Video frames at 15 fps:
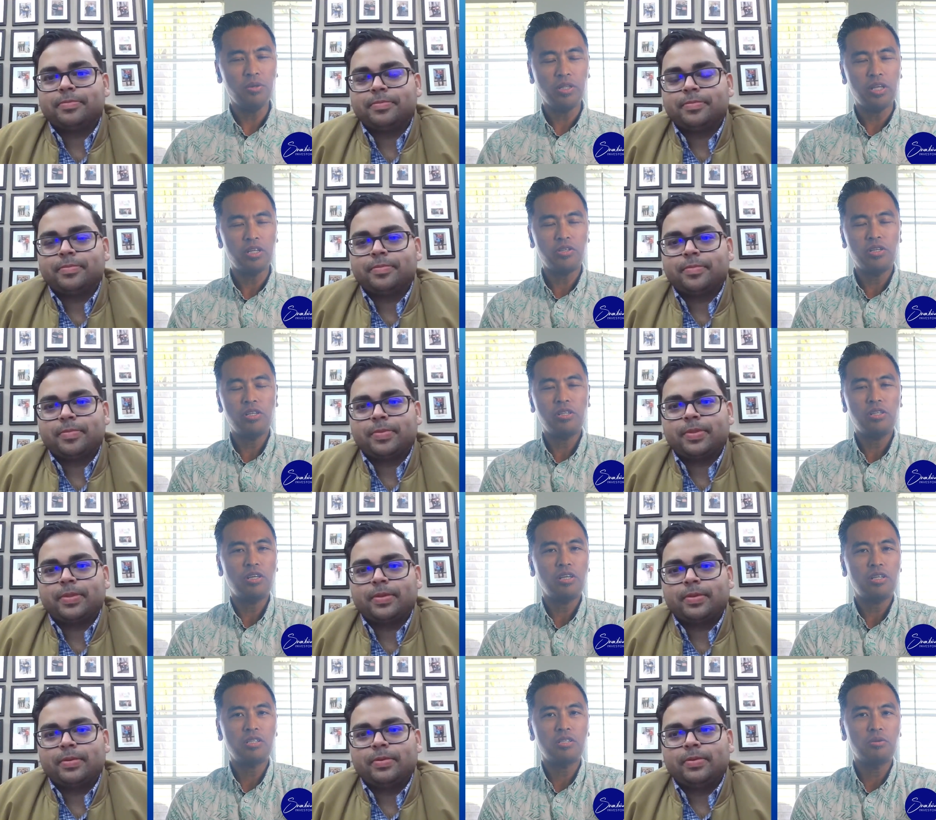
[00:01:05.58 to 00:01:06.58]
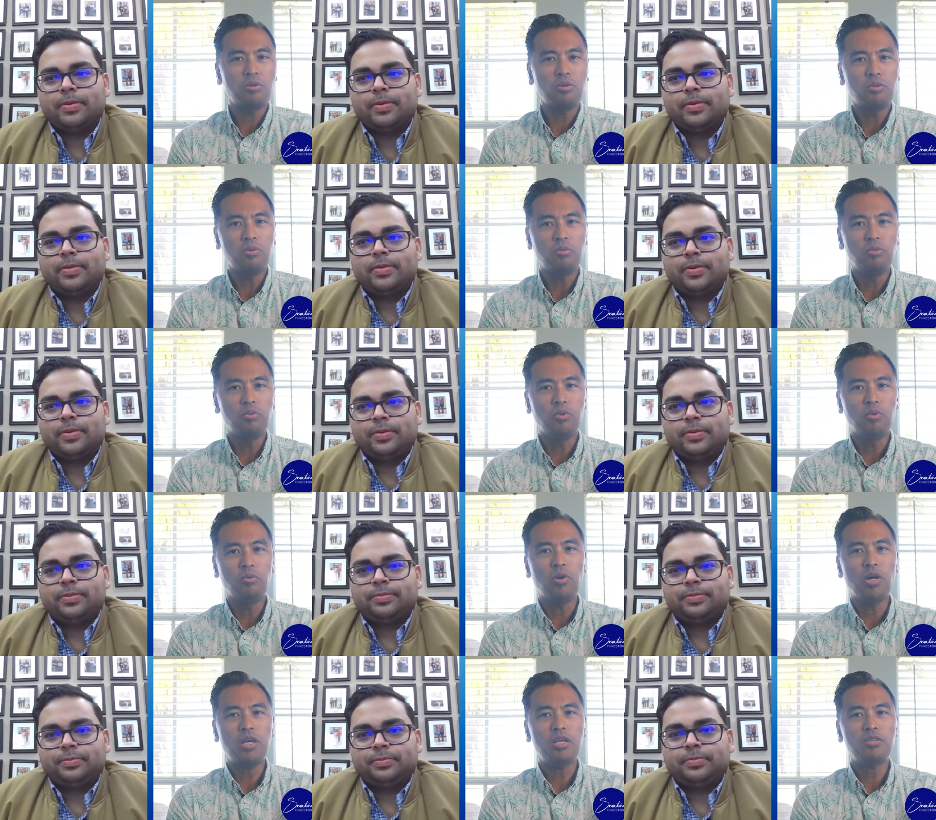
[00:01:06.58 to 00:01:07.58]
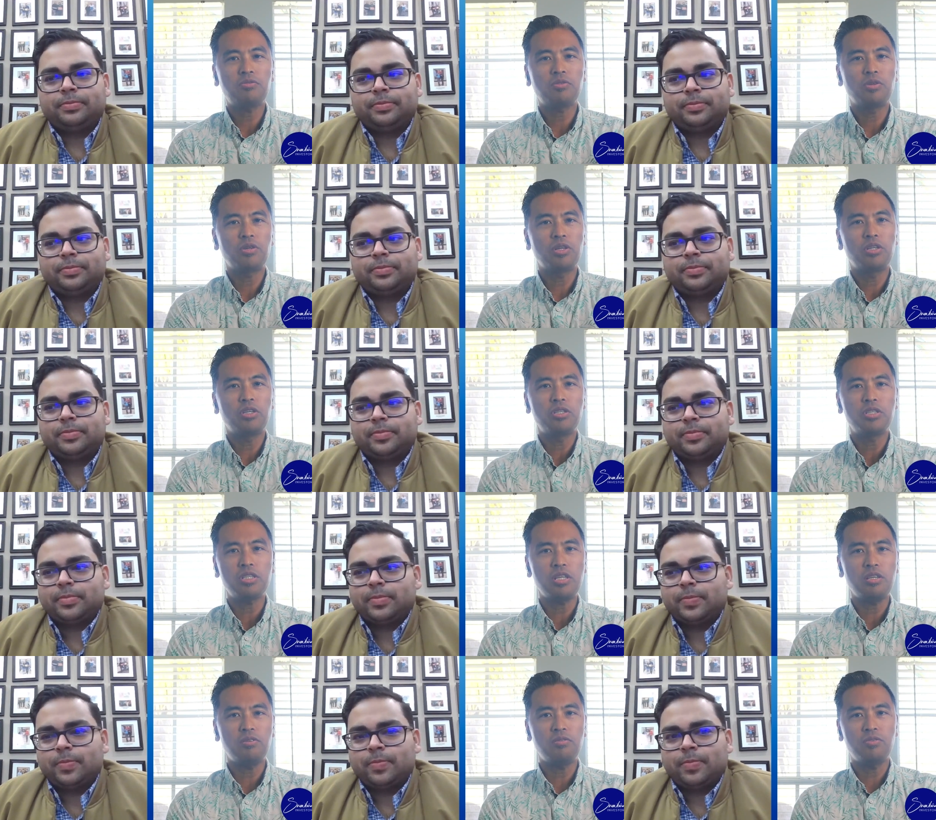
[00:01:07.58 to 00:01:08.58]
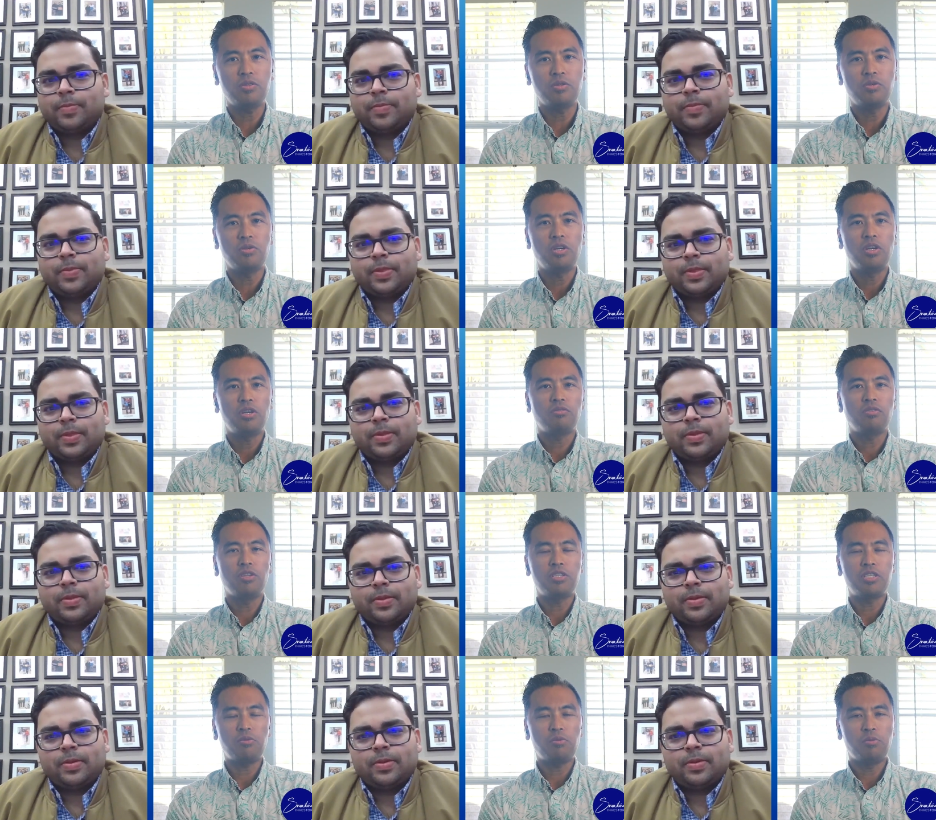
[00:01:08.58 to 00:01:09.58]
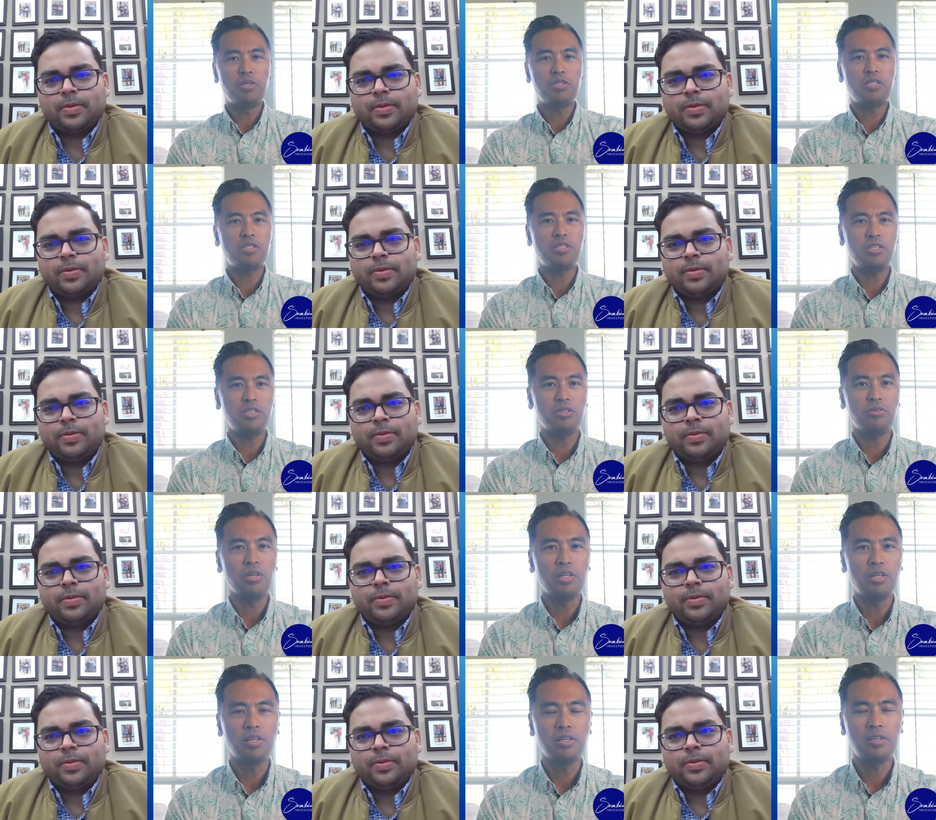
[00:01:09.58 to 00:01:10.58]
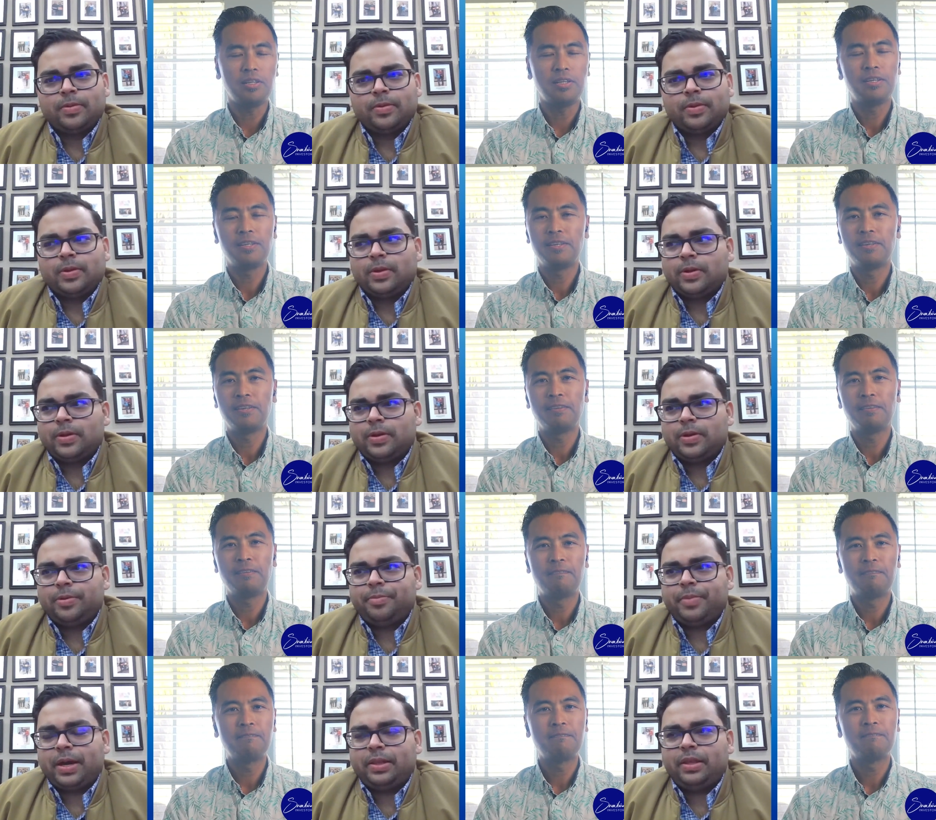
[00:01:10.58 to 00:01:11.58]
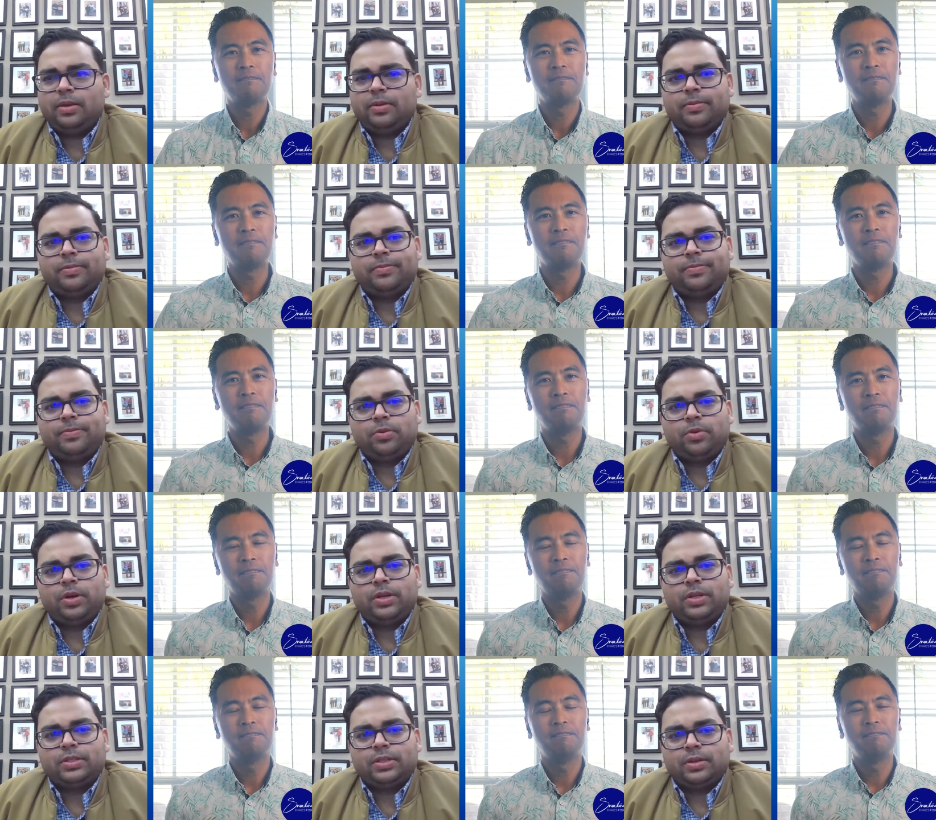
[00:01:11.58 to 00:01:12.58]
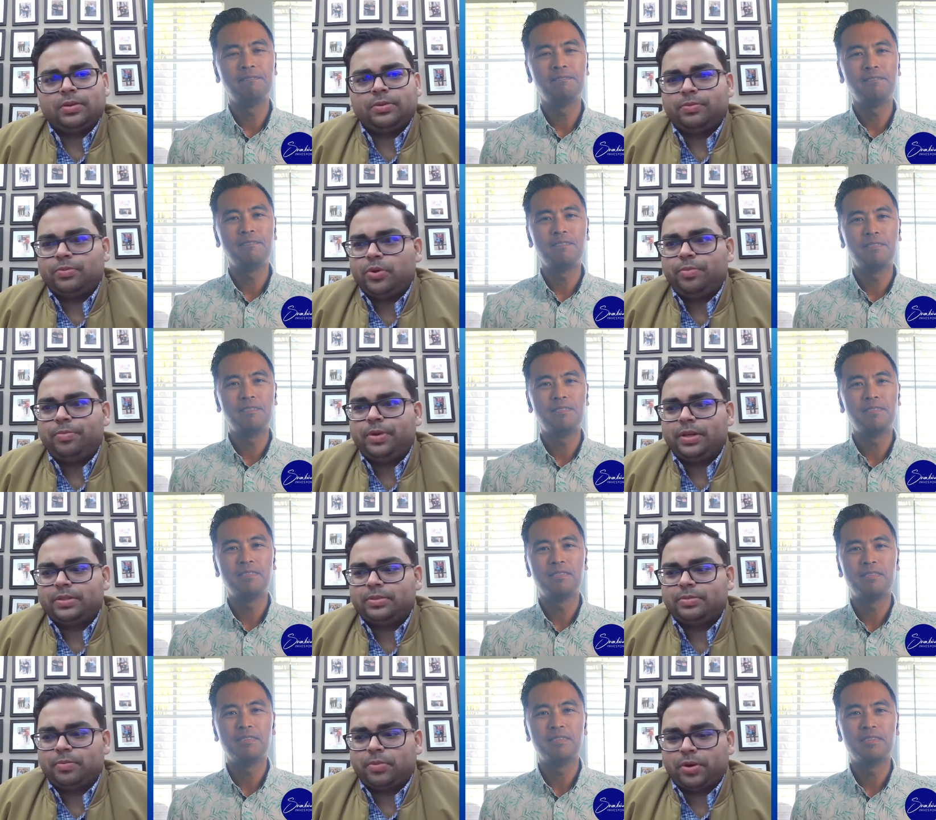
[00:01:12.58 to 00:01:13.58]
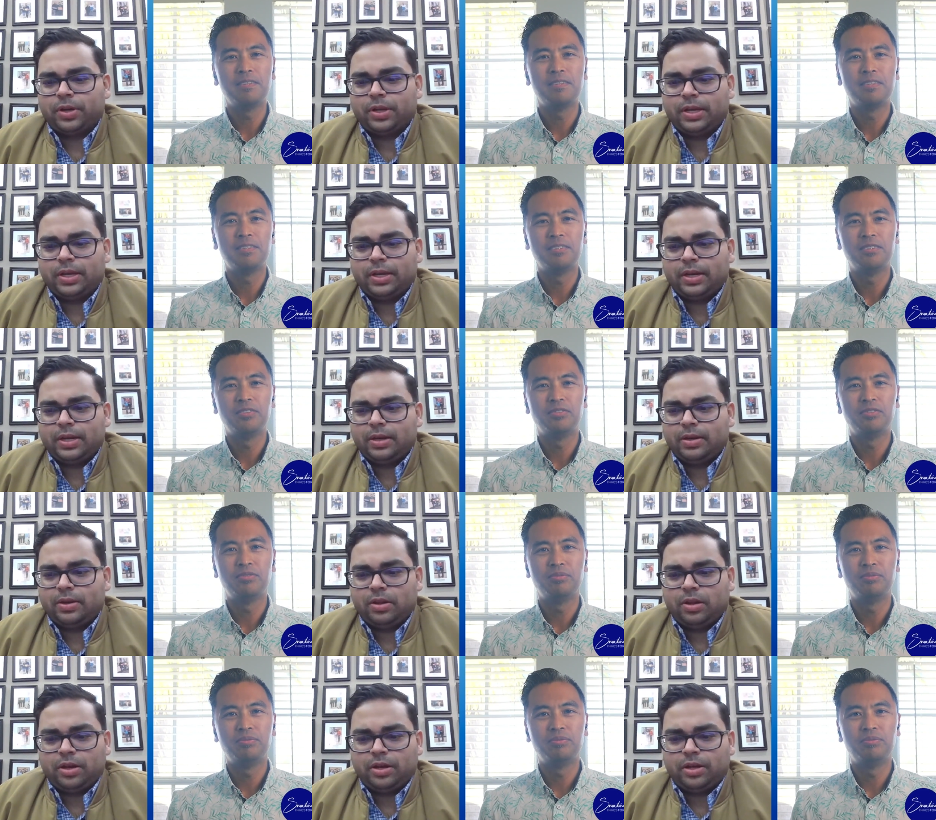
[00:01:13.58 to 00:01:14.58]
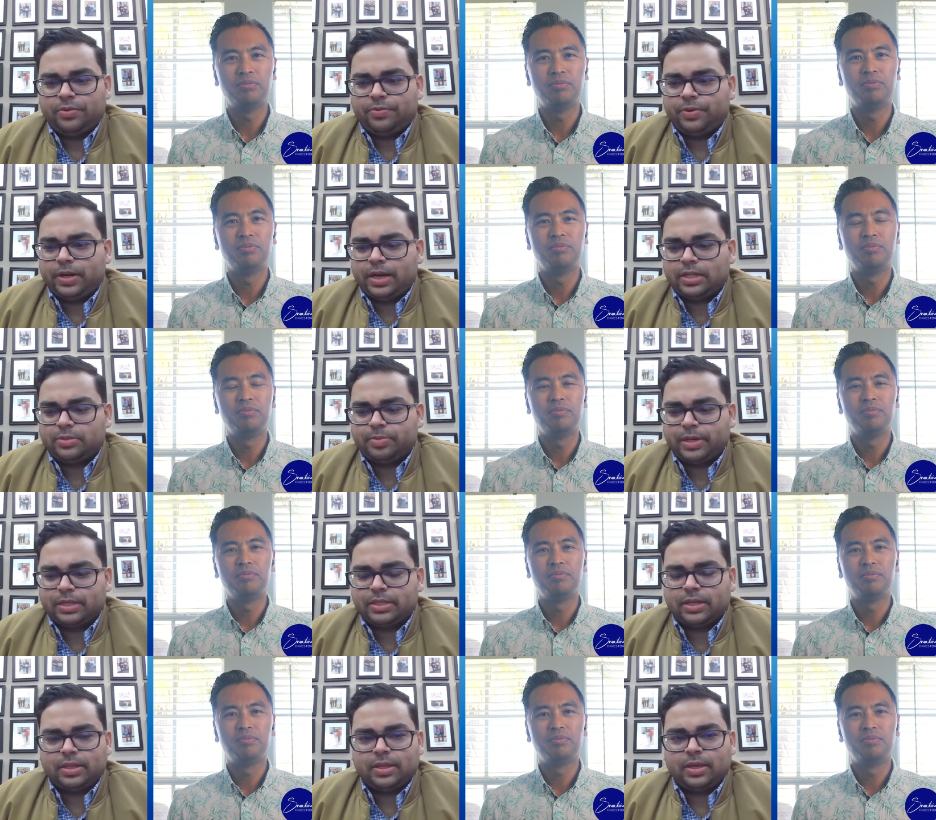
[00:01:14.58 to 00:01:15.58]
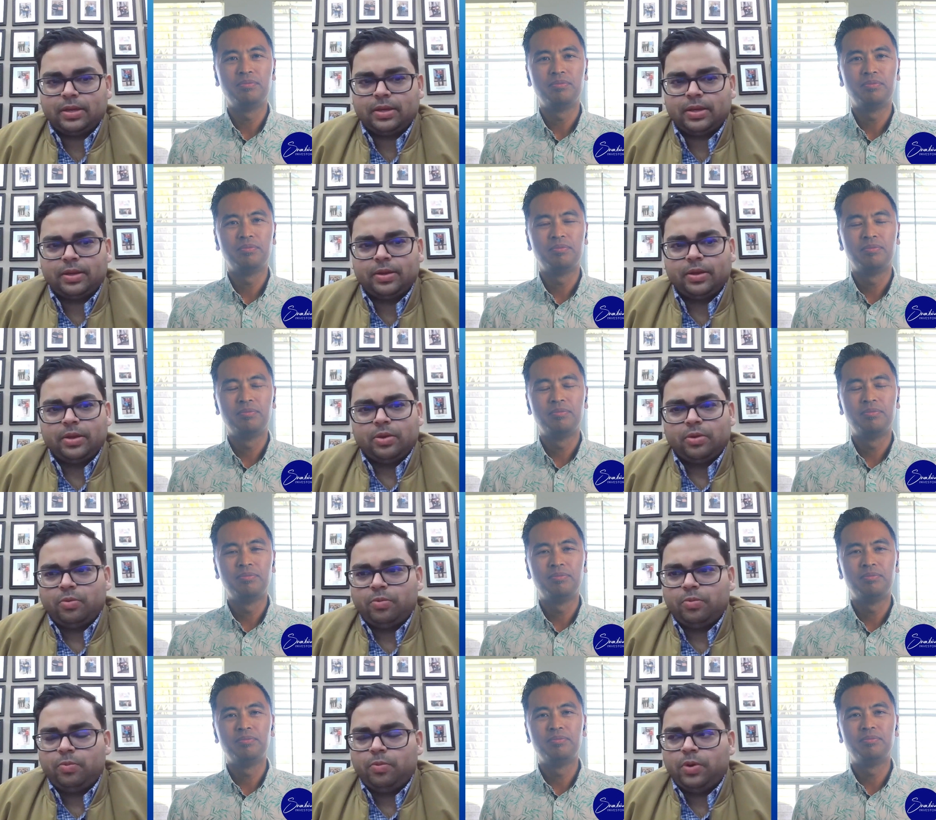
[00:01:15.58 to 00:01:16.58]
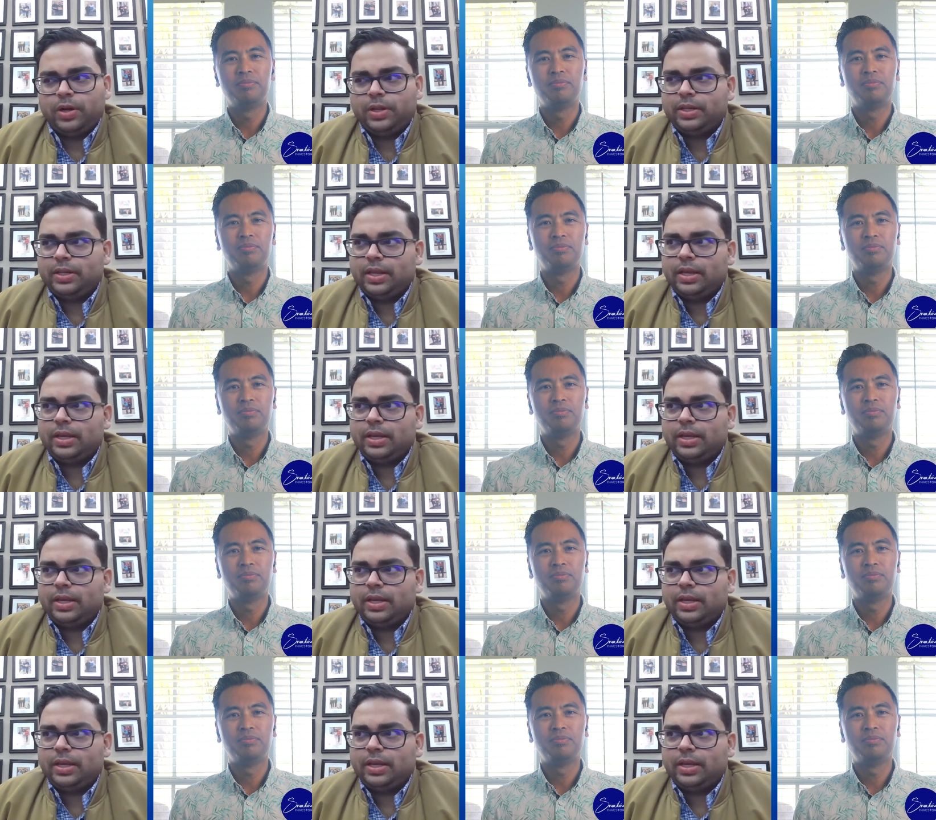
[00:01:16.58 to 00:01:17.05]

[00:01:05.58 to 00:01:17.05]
Speaker 1: on that train of thought? So why is Florida a good state to for the type of business that you're in?
Speaker 2: Um, I think Florida is a robust market in a lot of different aspects. I think uh, one